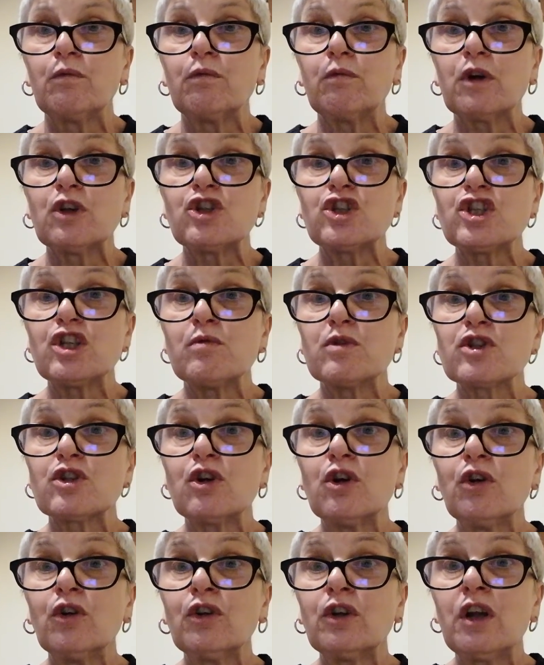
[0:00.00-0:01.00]
Once she was
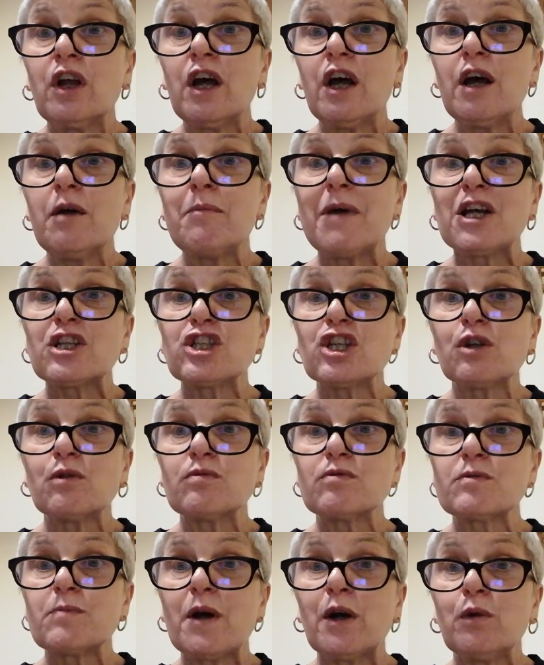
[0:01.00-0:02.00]
gone, her magic
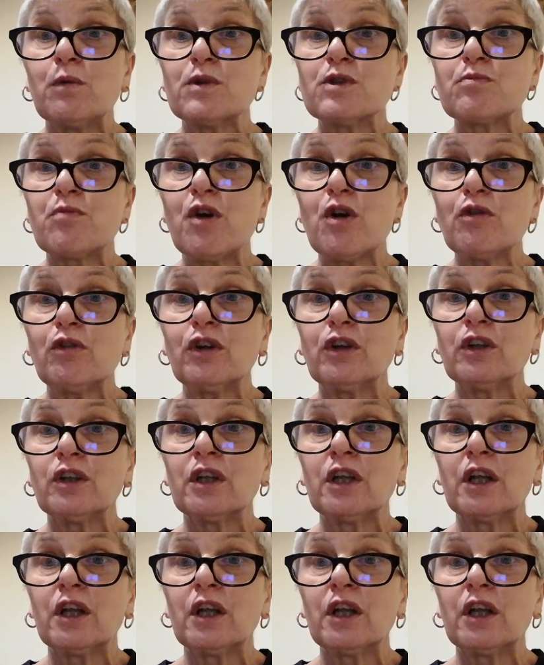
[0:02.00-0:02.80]
spell was broken,